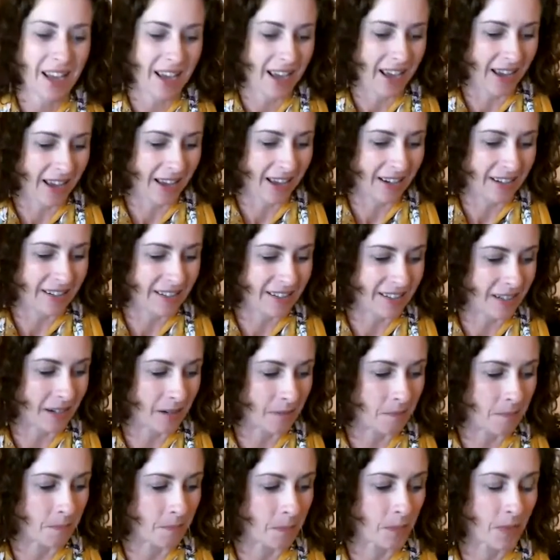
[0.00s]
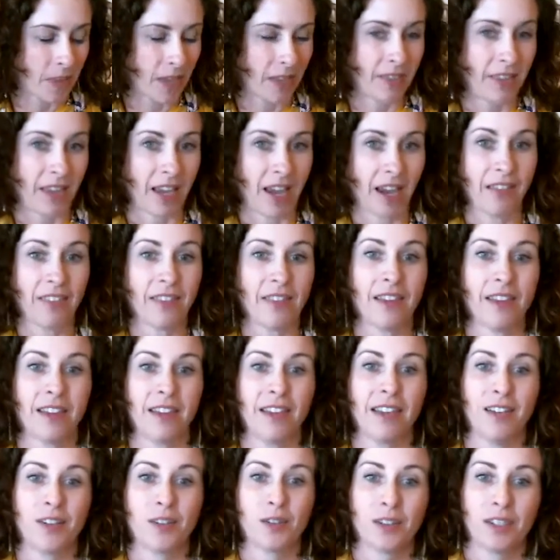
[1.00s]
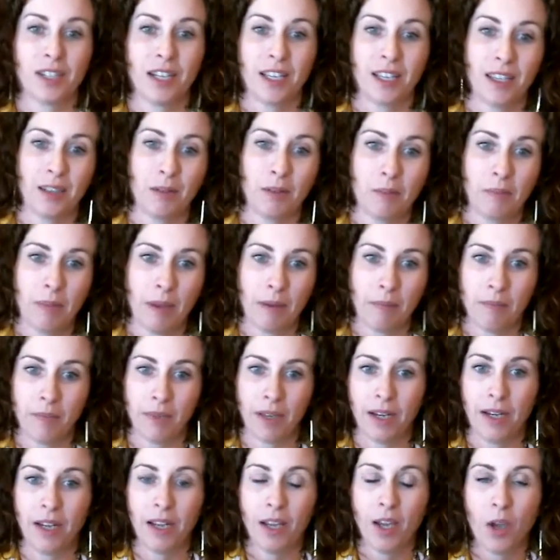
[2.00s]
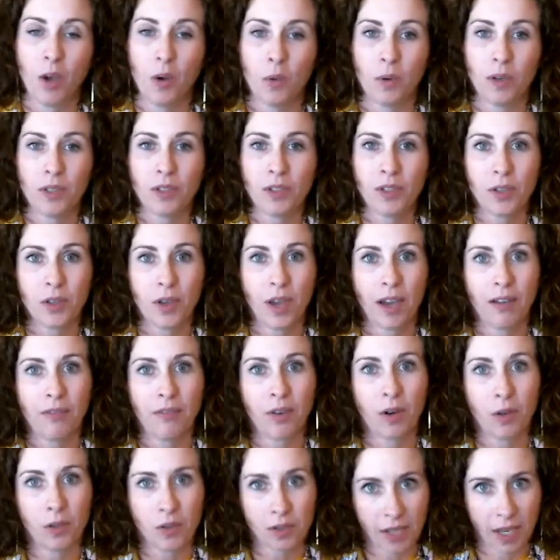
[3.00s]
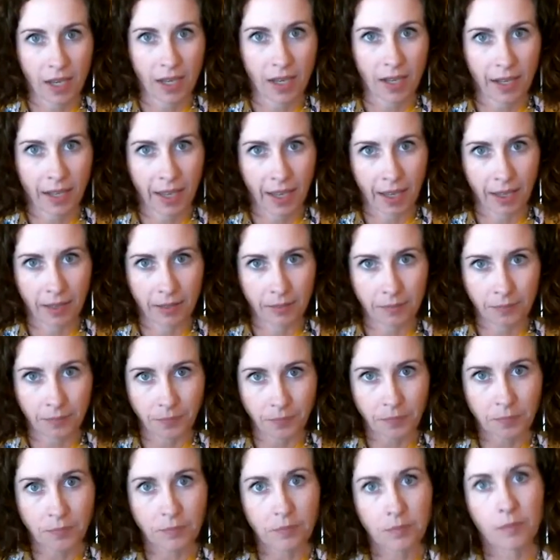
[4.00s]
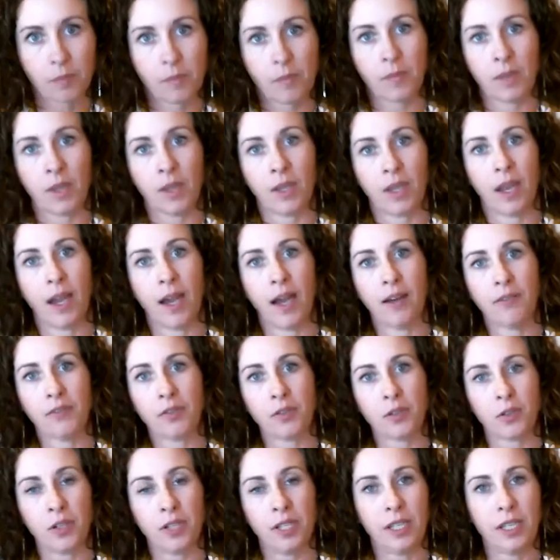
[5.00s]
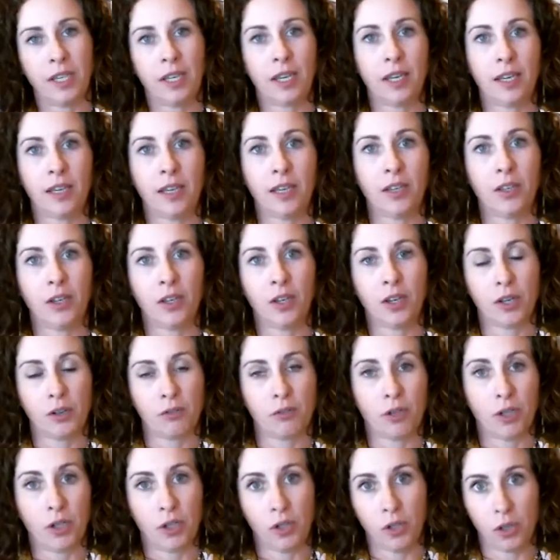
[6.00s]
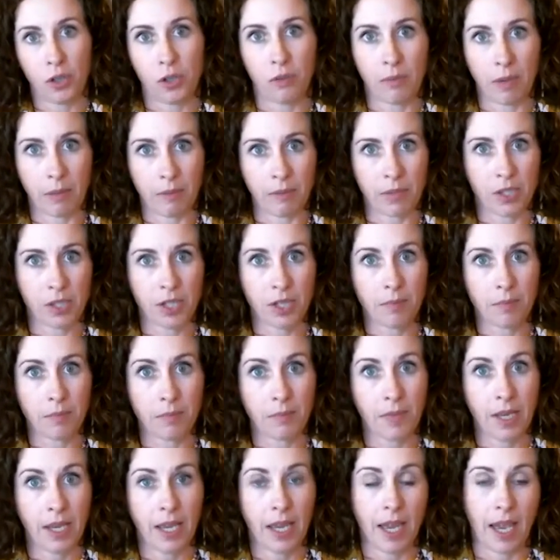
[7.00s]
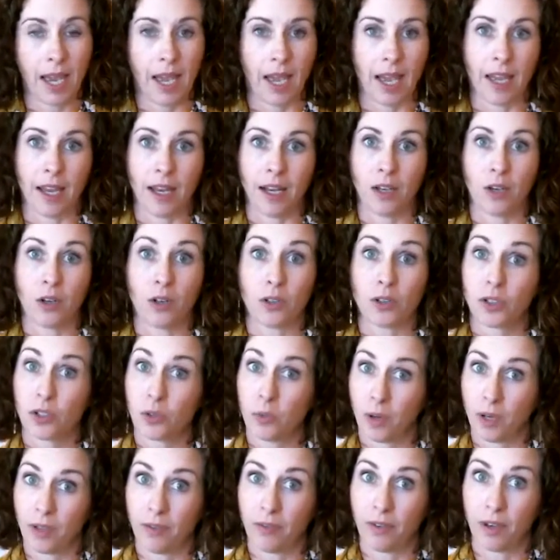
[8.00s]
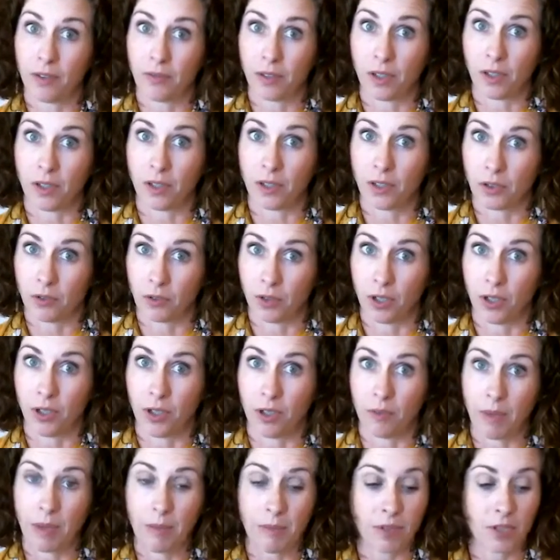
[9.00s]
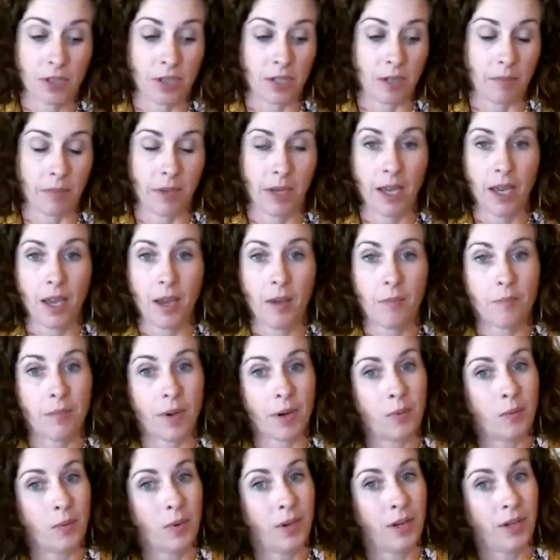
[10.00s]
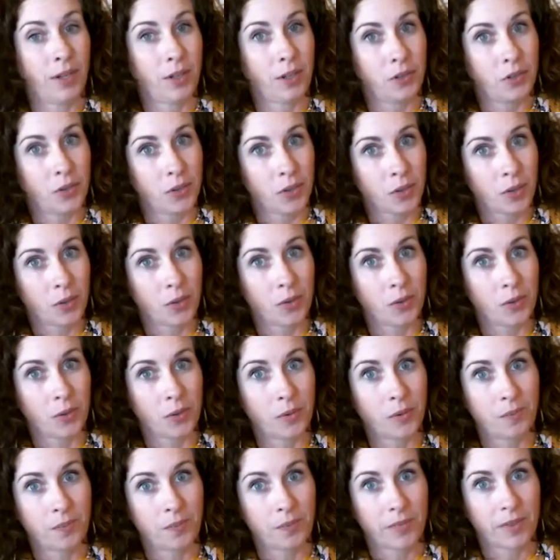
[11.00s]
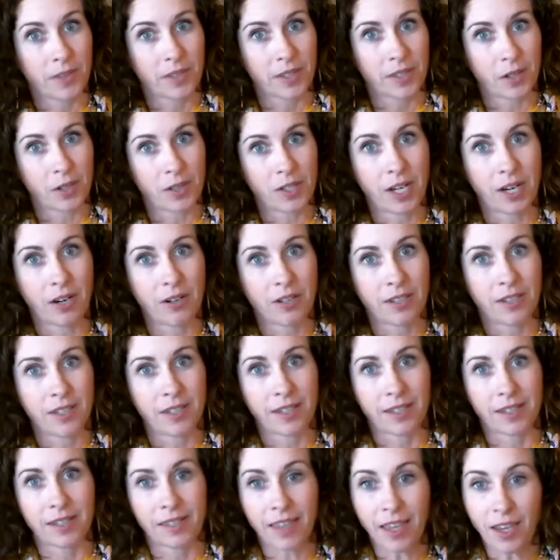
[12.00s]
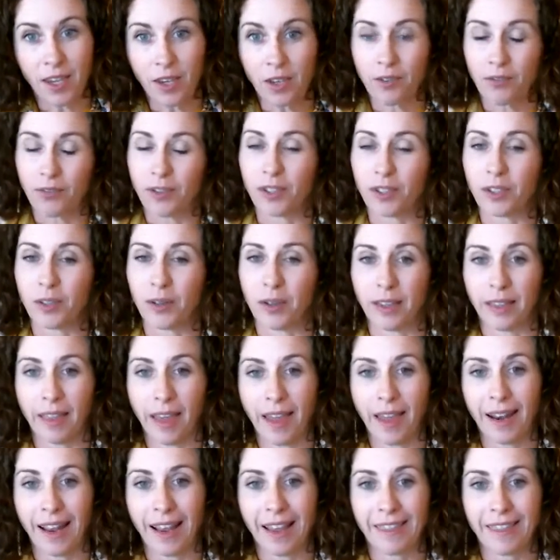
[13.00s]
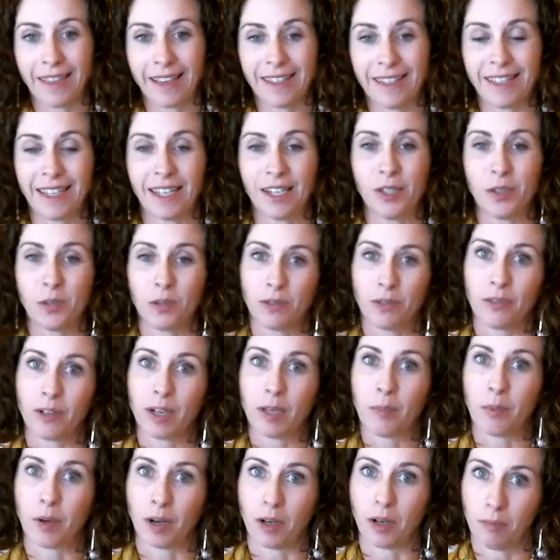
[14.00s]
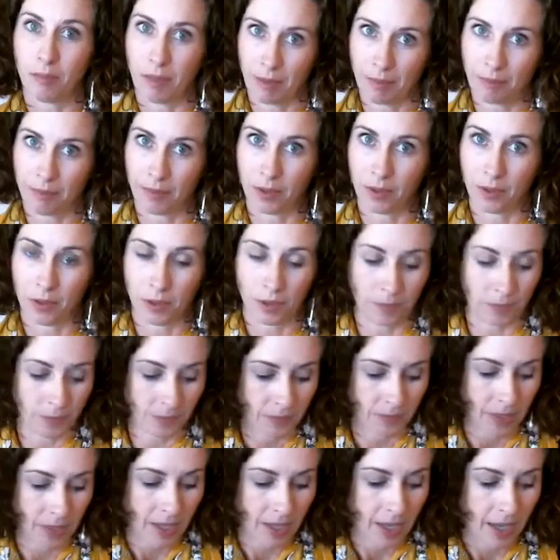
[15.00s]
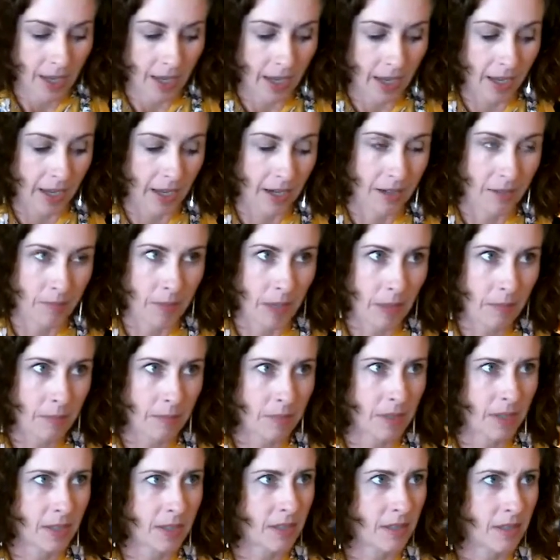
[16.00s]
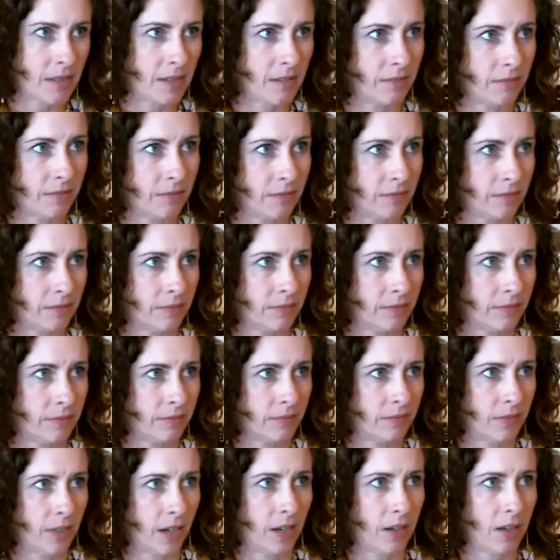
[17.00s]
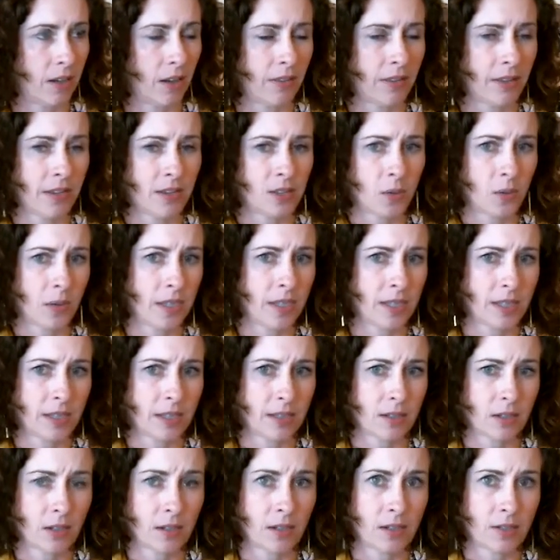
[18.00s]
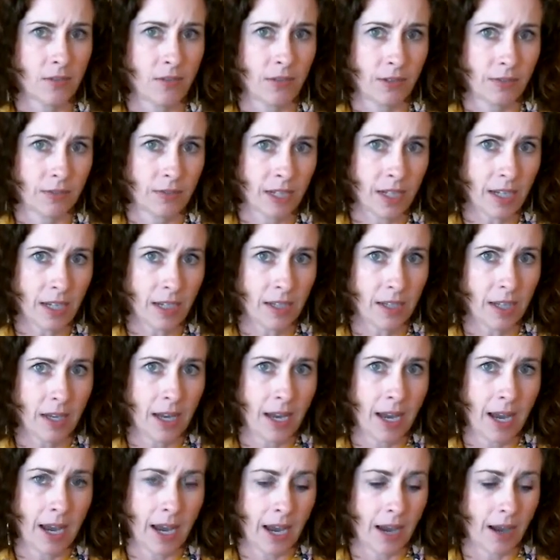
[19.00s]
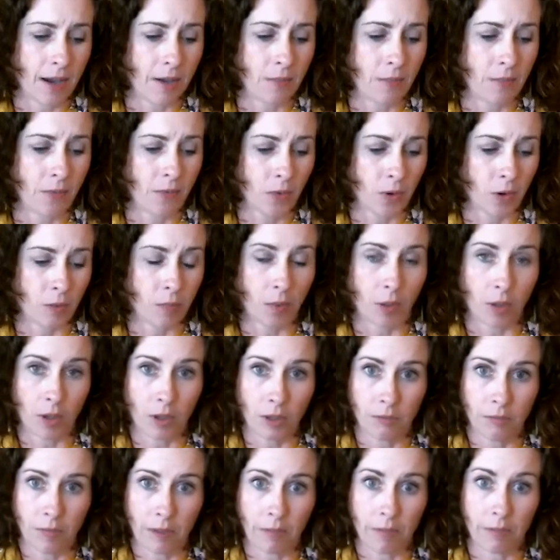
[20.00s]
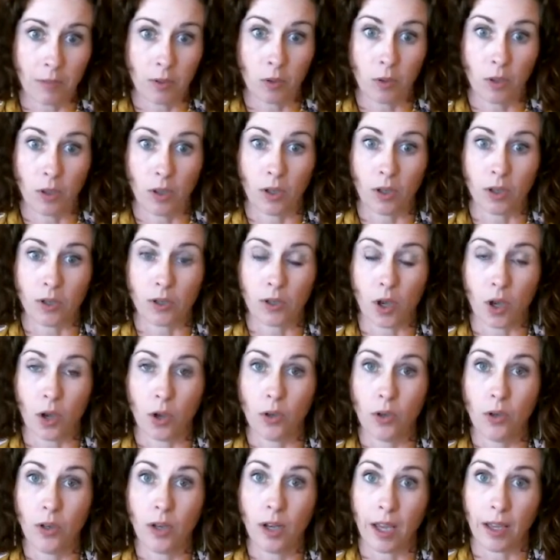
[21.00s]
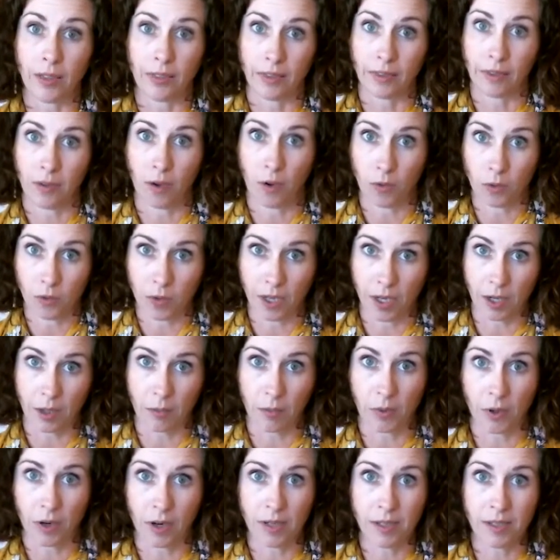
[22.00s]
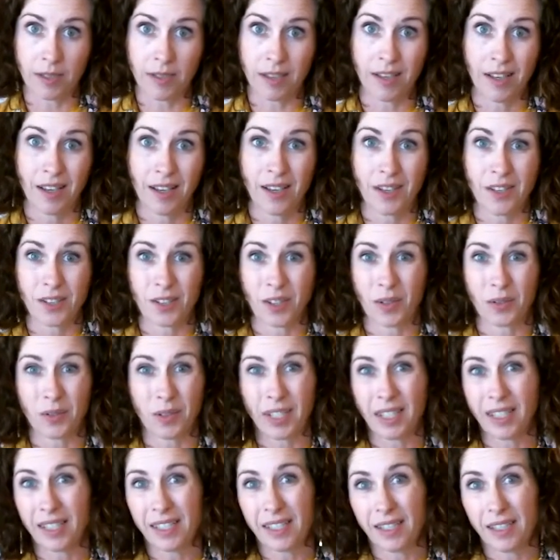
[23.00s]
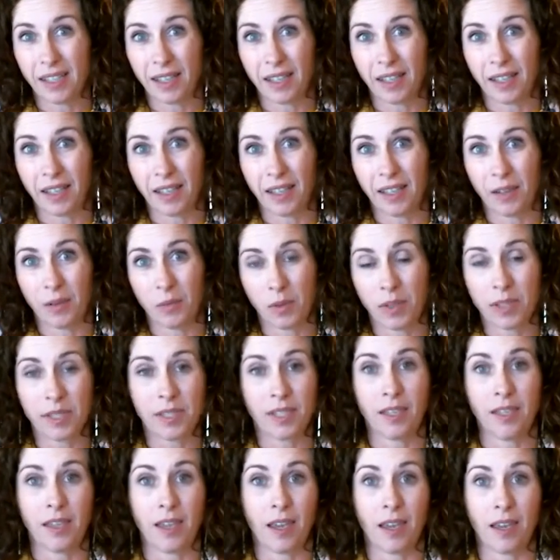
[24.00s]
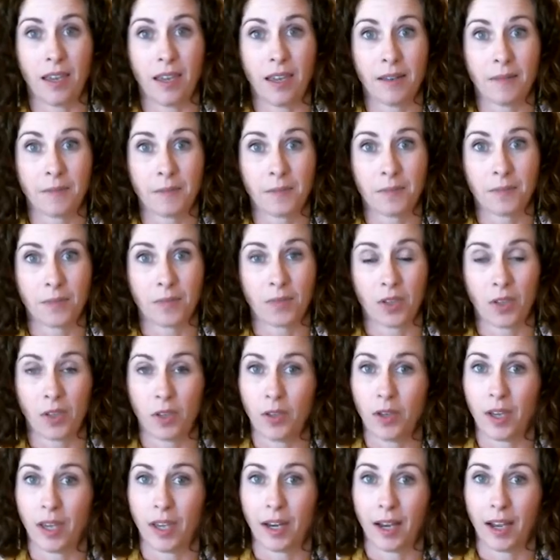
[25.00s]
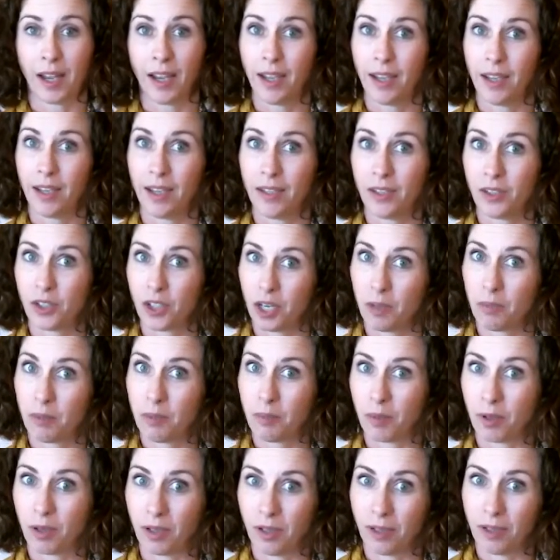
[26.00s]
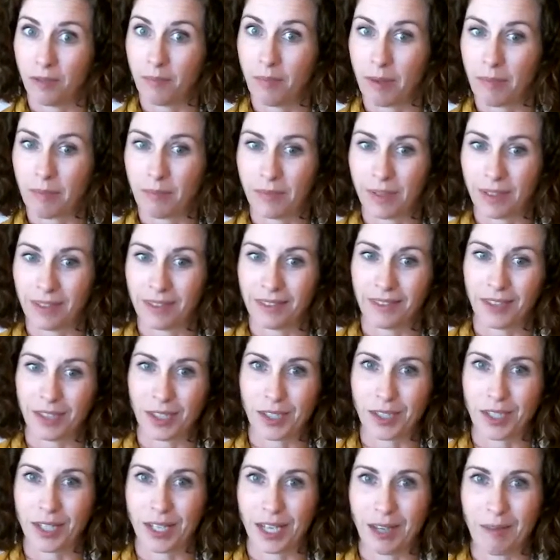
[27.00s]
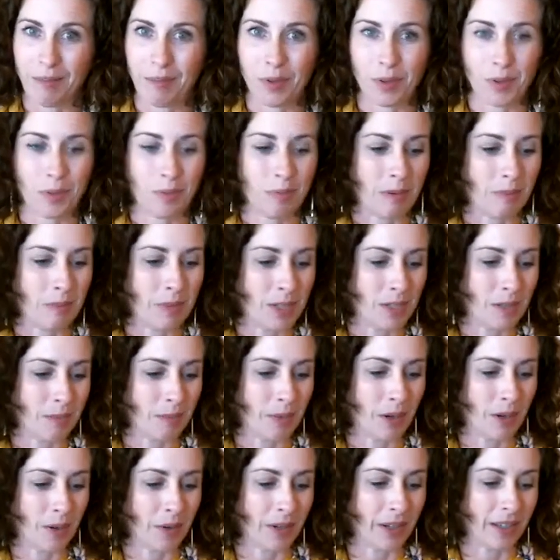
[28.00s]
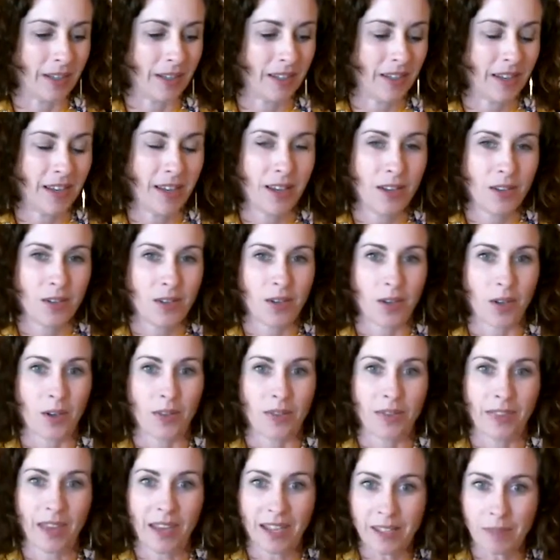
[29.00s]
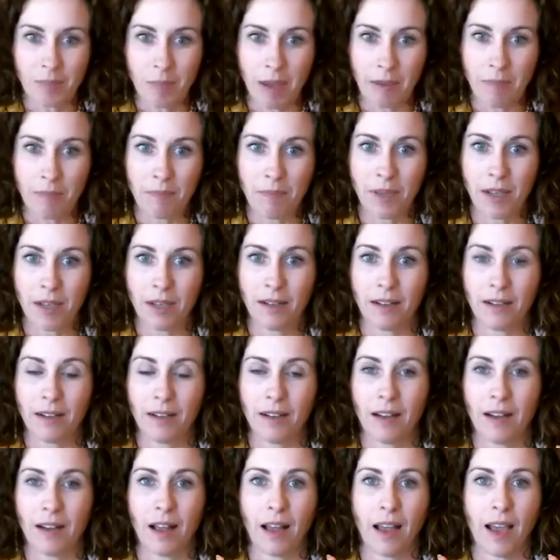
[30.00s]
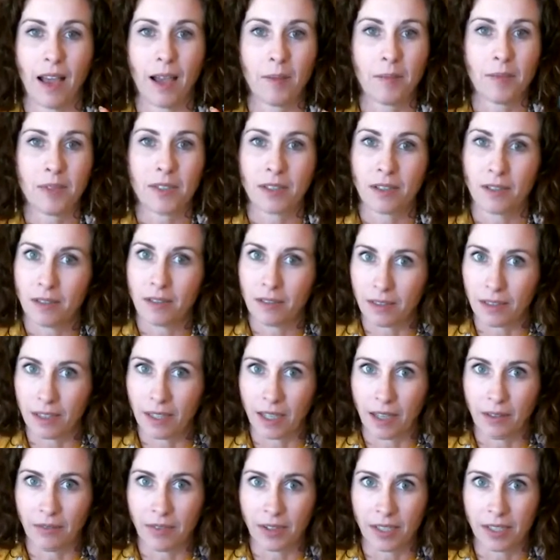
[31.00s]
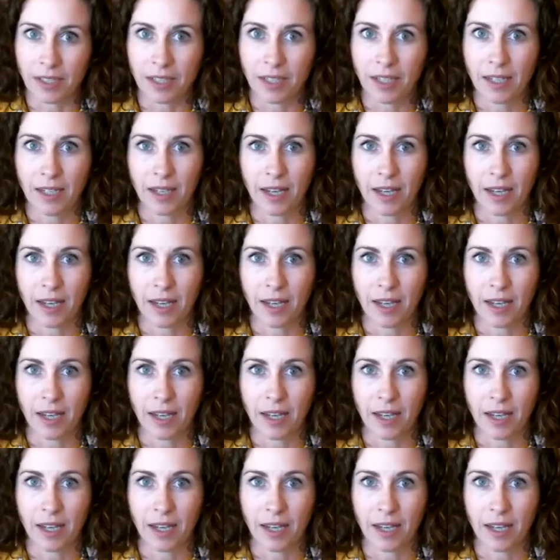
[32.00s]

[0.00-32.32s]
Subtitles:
And the other interesting thing with peppermint, once you have a wholesale account, after a year you can renew your membership, and it costs $25 to renew your membership. But when you do, doTERRA says, thank you for doing that, and they send you a free bottle of peppermint oil. And peppermint's valued, I think, $26.50. For a bottle of peppermint oil on its own at wholesale price. So realistically, once a year, you get a cheaper bottle of peppermint just to keep your membership going. So that's peppermint. Absolutely love it.